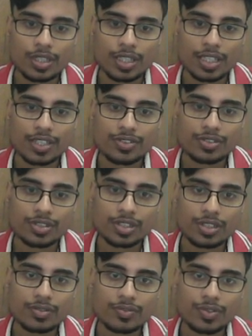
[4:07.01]
Let's
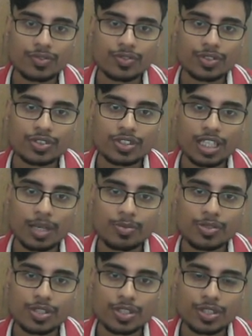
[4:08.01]
see, we first
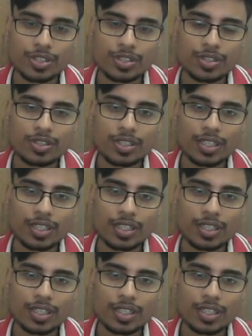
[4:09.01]
capture it here,